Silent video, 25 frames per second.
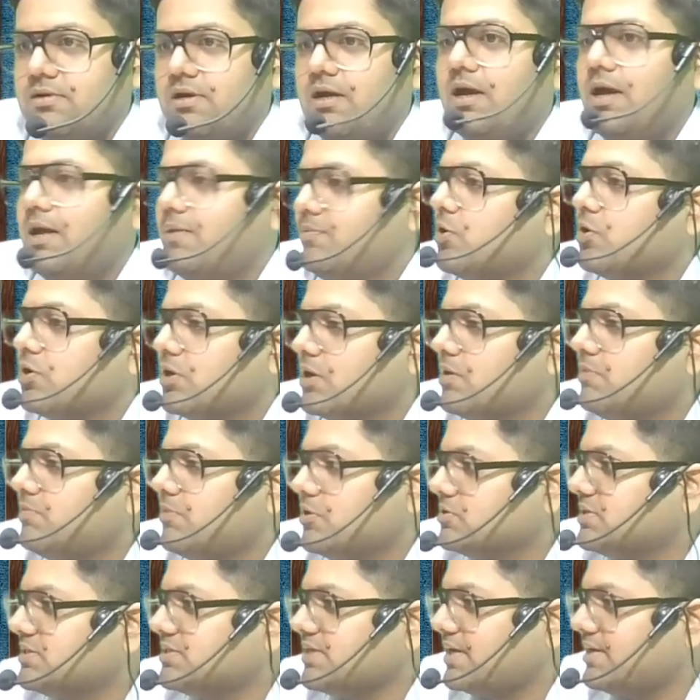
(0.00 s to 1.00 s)
I'm talking
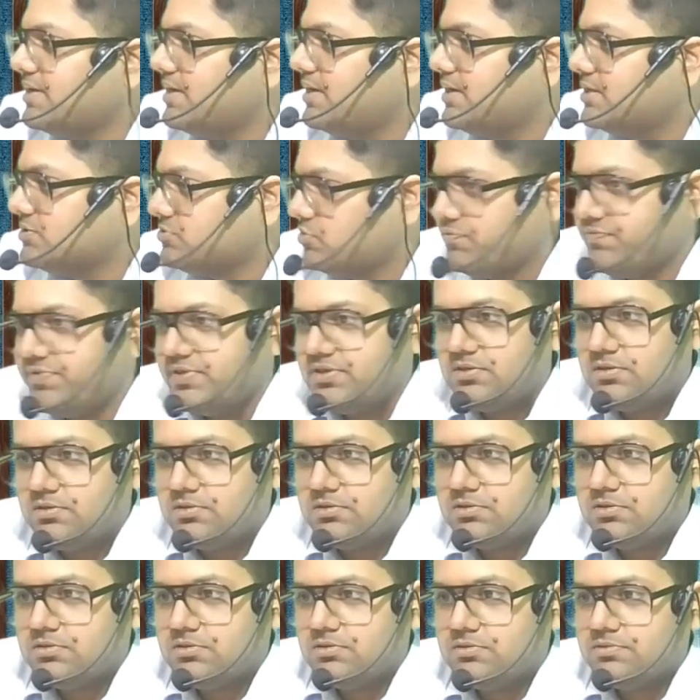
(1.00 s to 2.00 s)
about these IAS
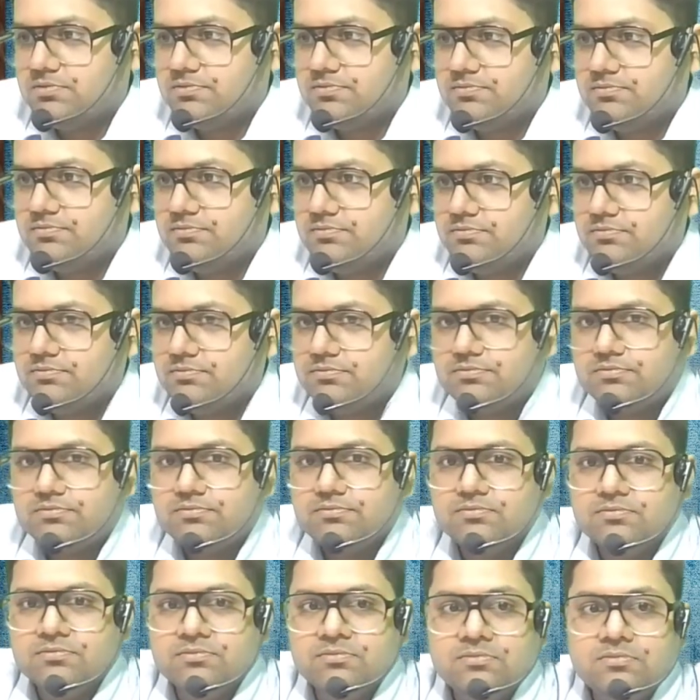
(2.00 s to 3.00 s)
officers.
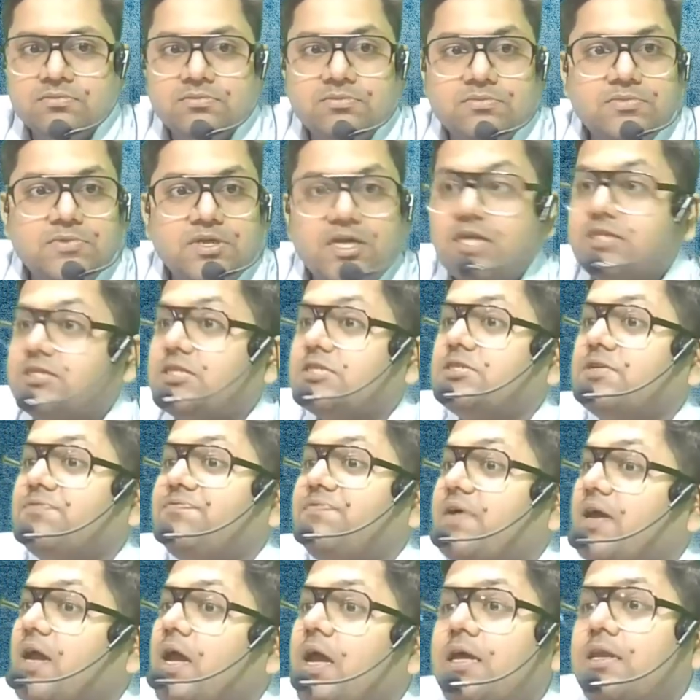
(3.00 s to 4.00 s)
Yes, it's a
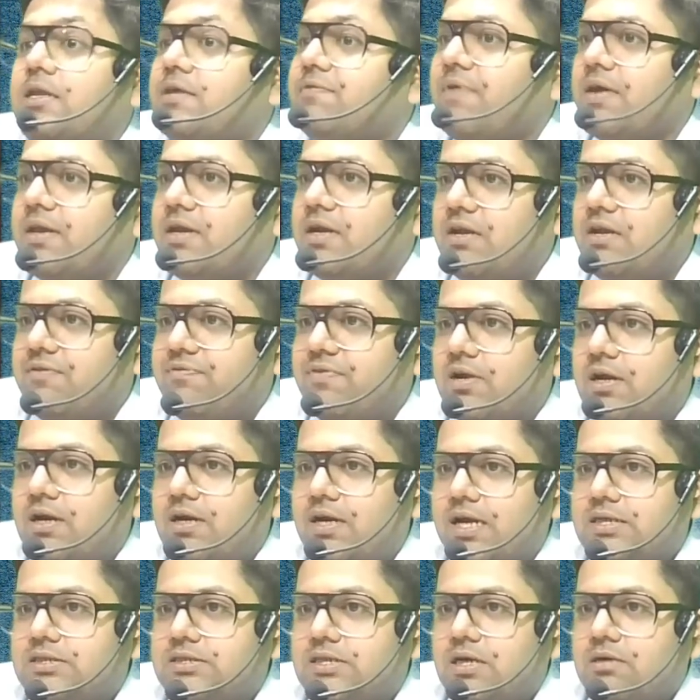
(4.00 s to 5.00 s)
very, very difficult
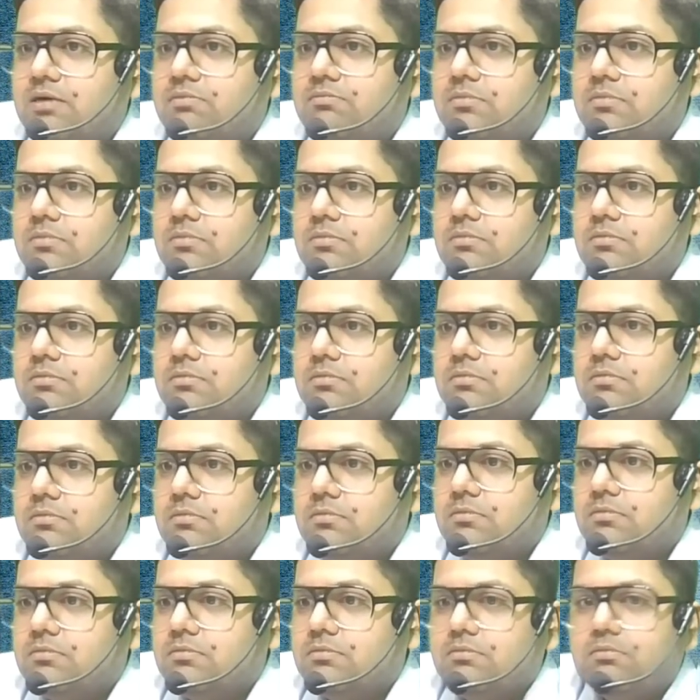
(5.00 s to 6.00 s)
exam.
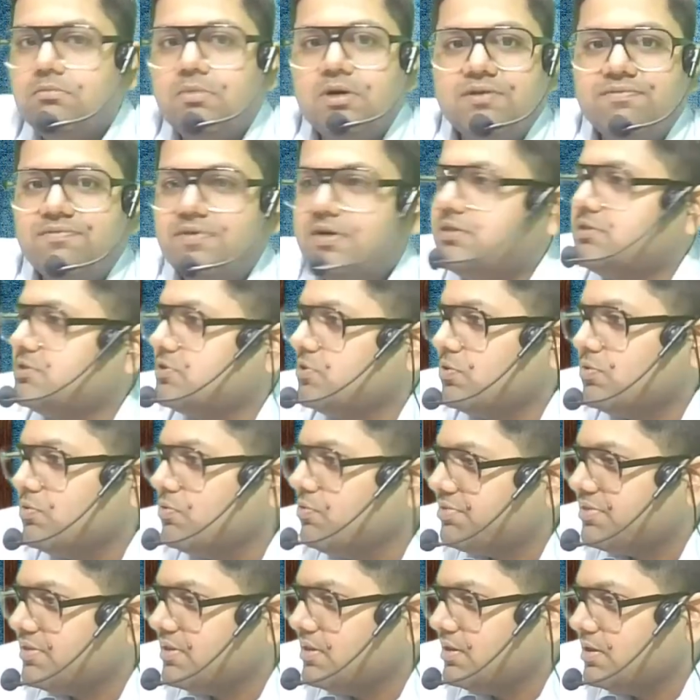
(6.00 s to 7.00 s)
But once you do
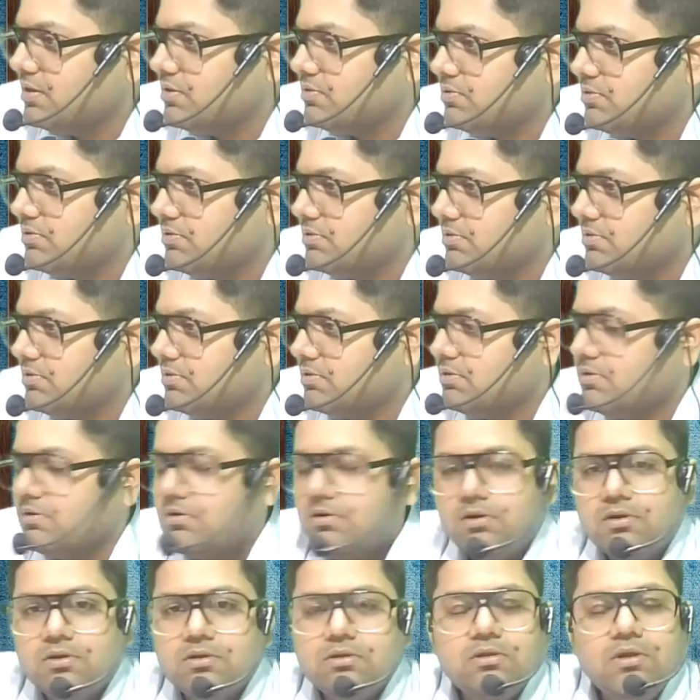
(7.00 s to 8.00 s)
CA,
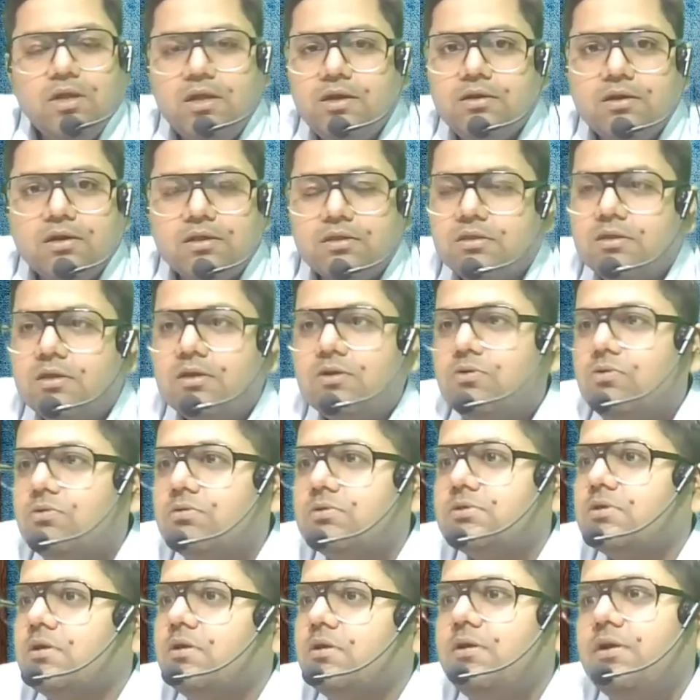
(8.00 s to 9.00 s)
then nothing
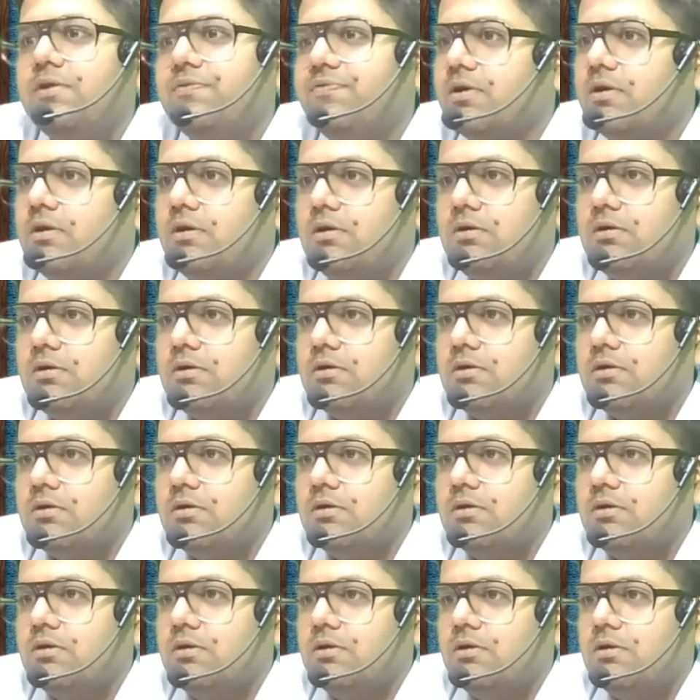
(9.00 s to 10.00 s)
looks difficult.
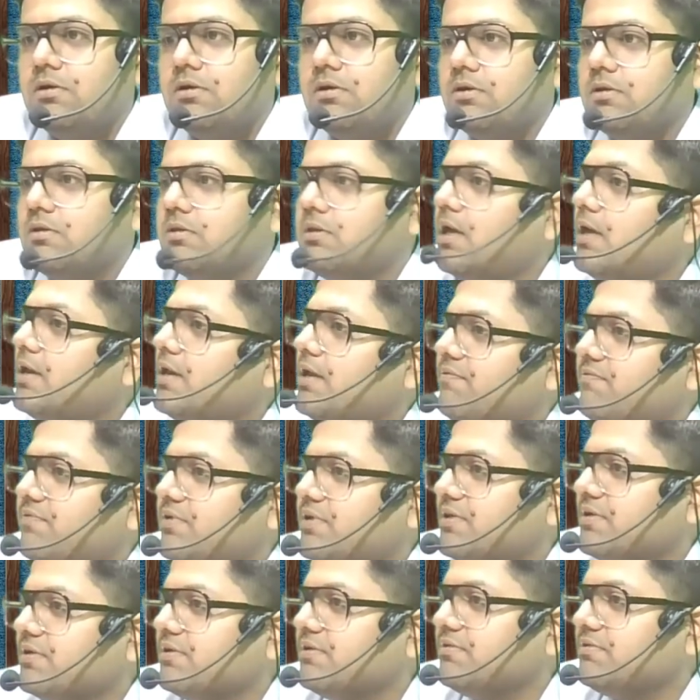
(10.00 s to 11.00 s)
Then
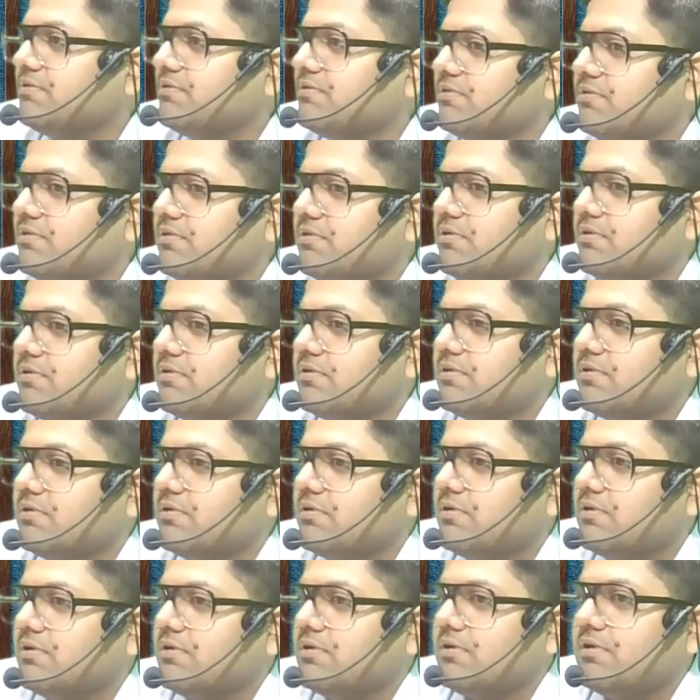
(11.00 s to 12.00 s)
everything is easy.
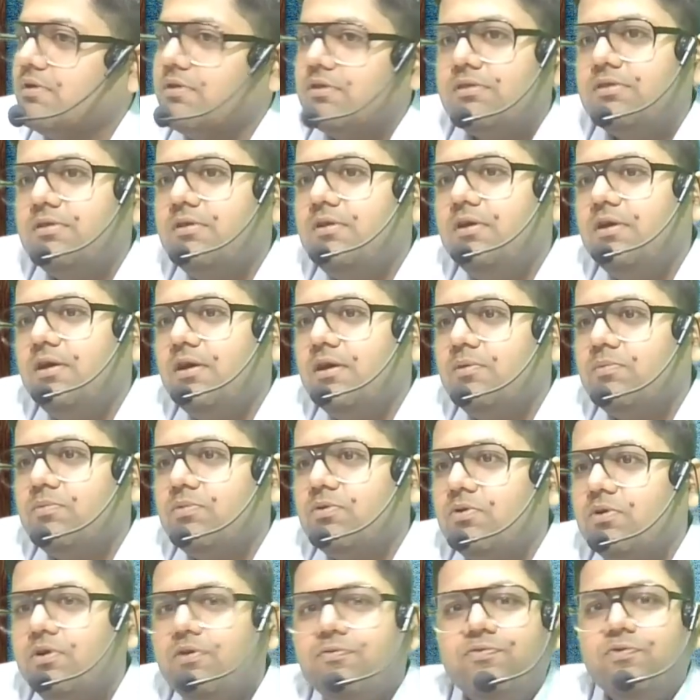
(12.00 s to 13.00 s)
CA,
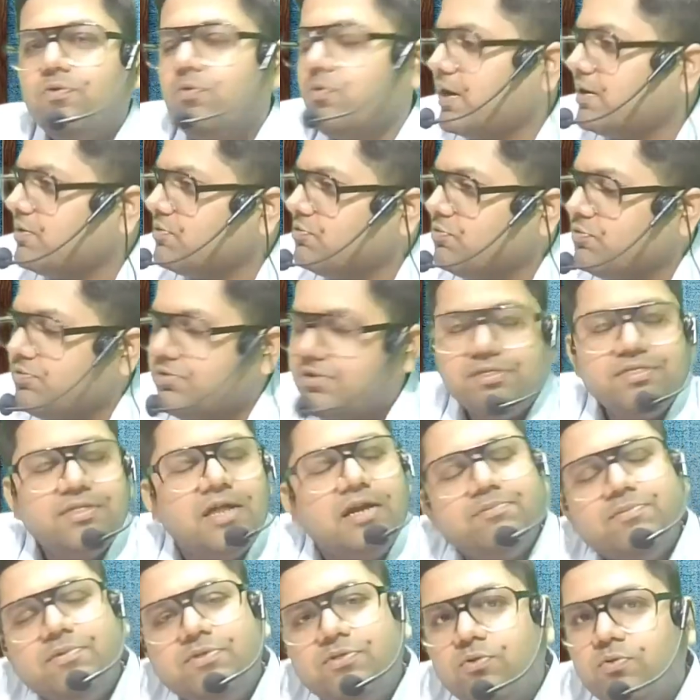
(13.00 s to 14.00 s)
bro. If you can do this,
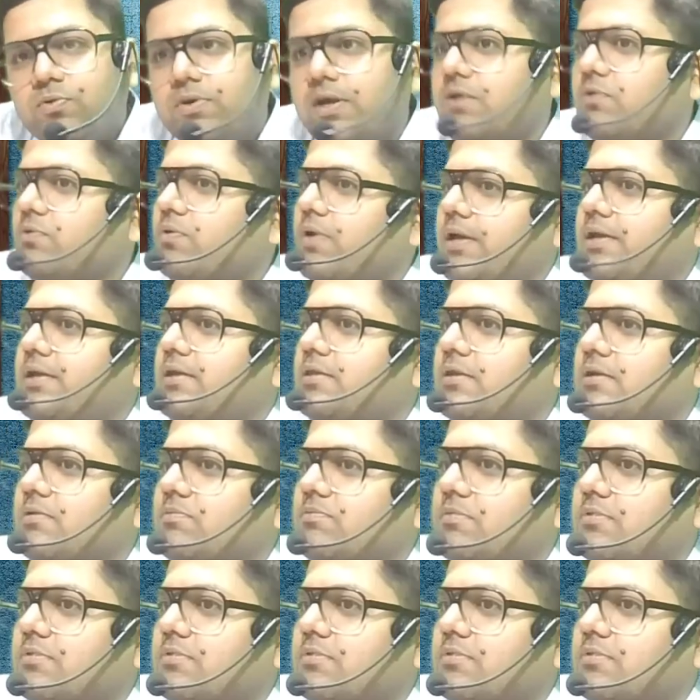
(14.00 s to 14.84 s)
that means you can do anything.